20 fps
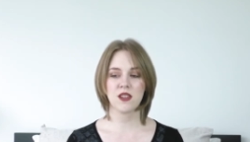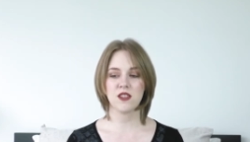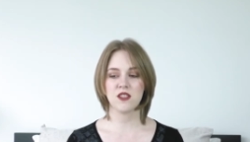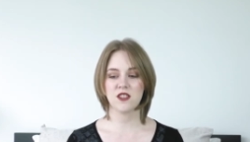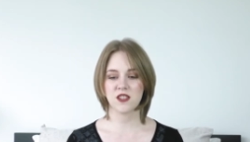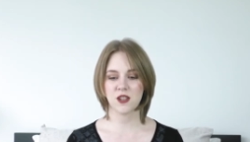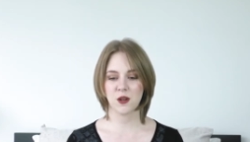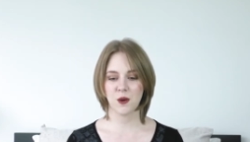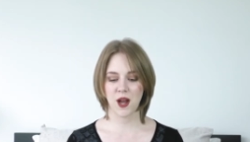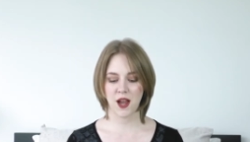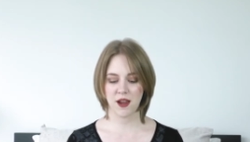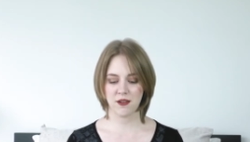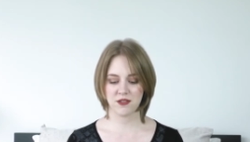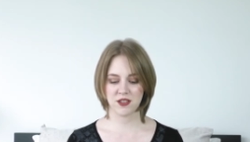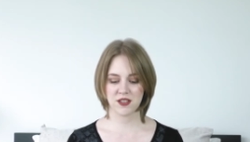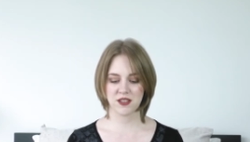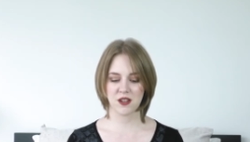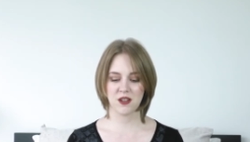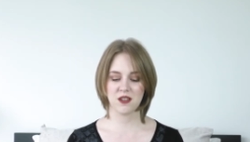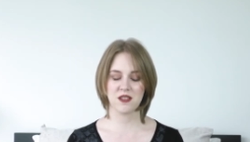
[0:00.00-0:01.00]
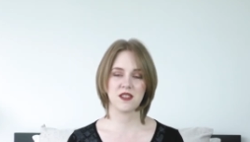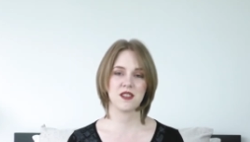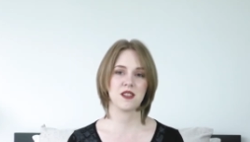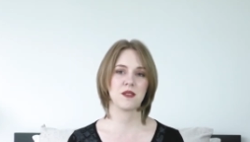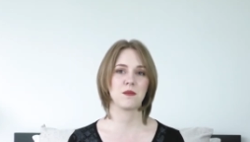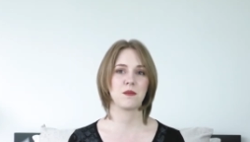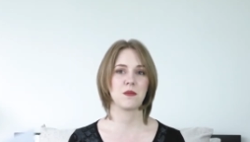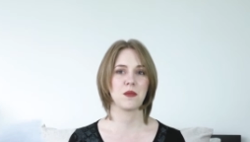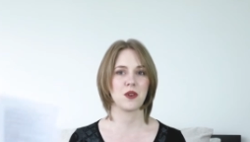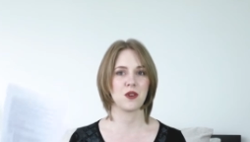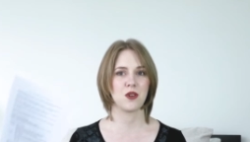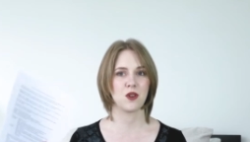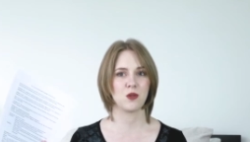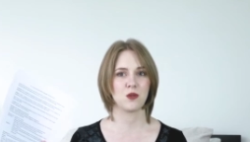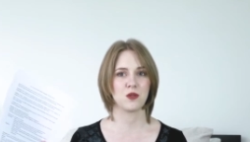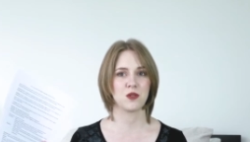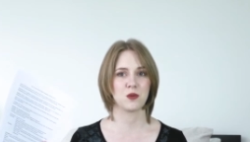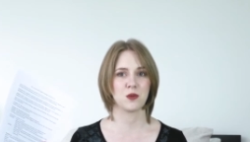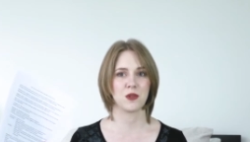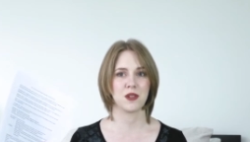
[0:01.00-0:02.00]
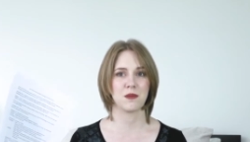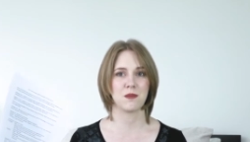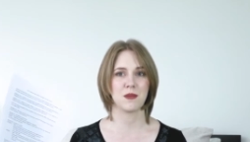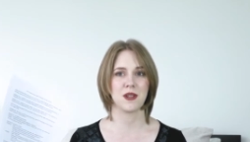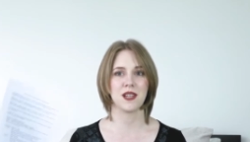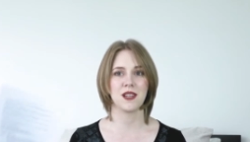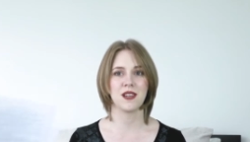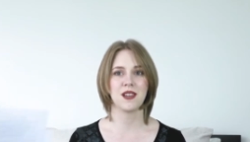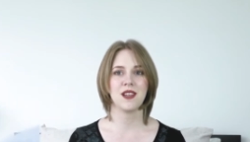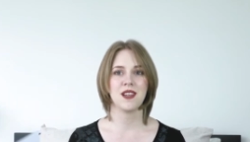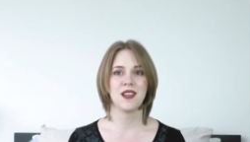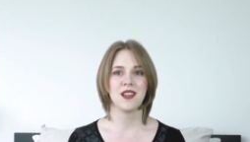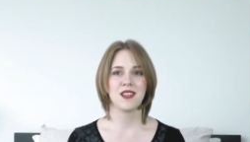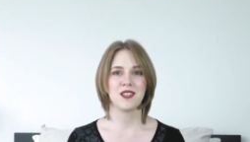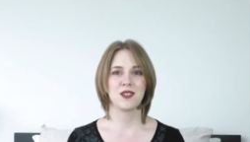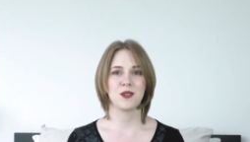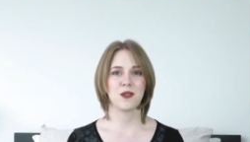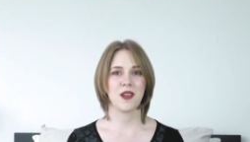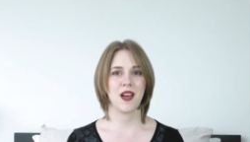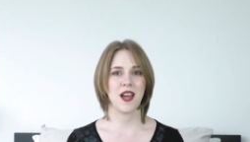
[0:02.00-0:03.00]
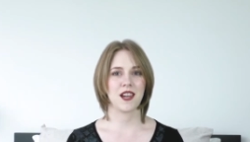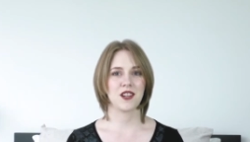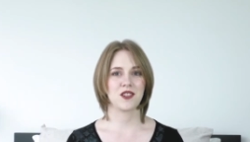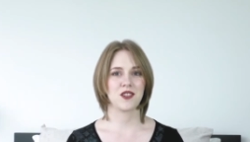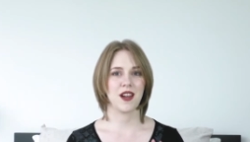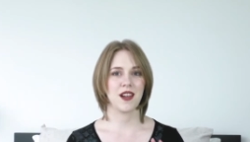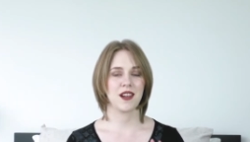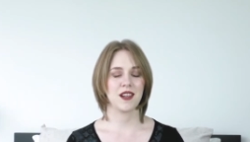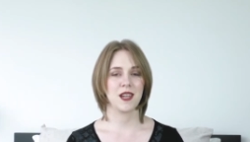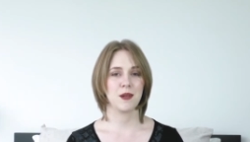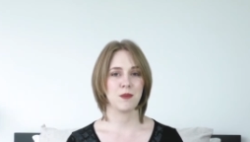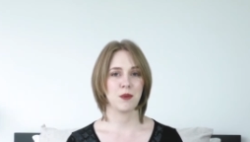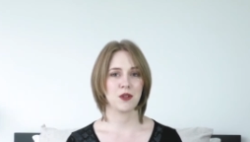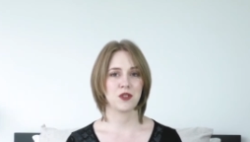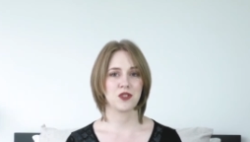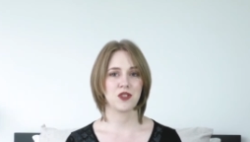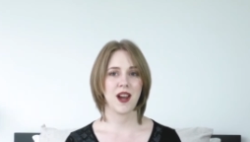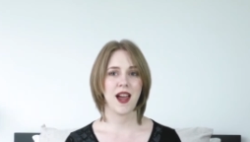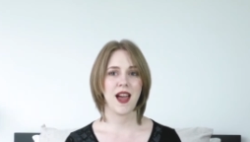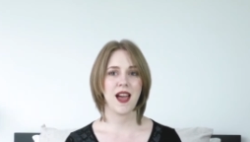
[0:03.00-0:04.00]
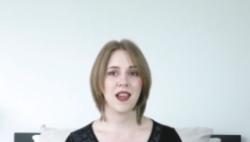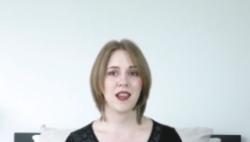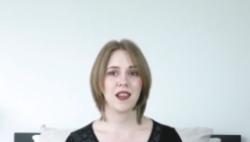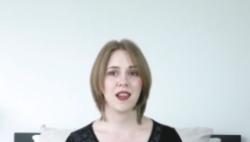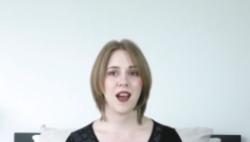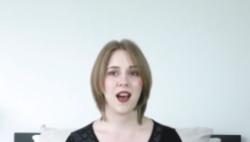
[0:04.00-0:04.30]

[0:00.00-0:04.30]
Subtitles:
So I've just got some notes with me so that I can try and keep on track.